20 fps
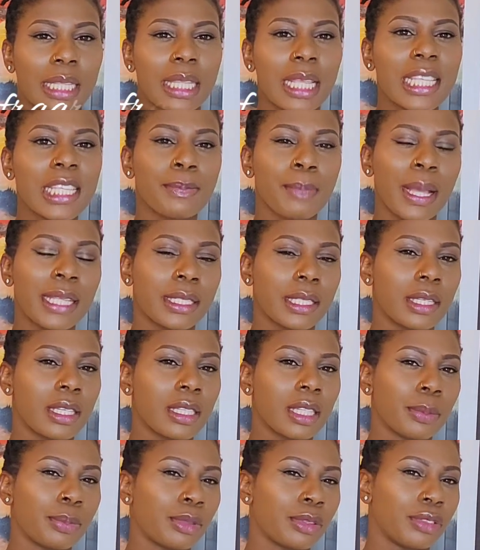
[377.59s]
This
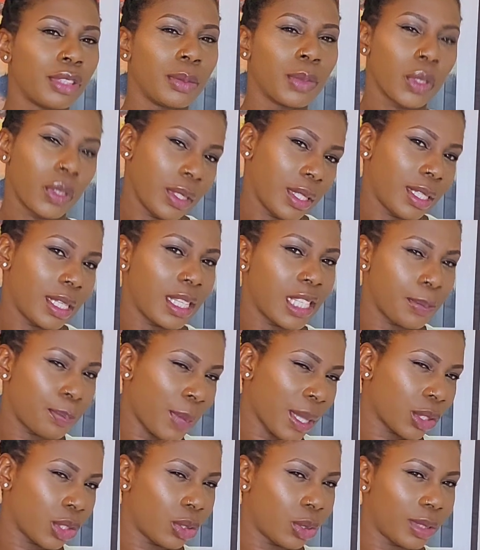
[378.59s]
particular perfume contains
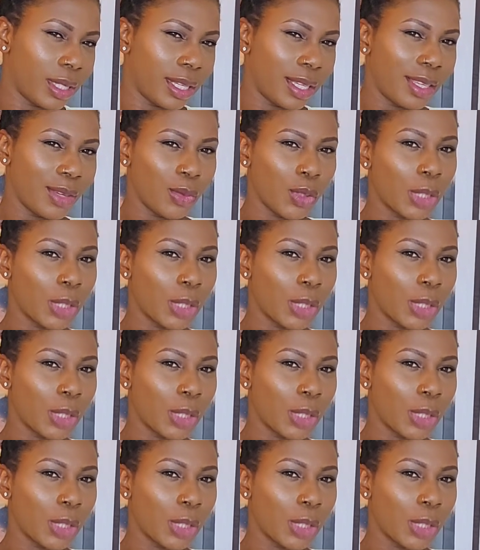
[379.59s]
patchouli,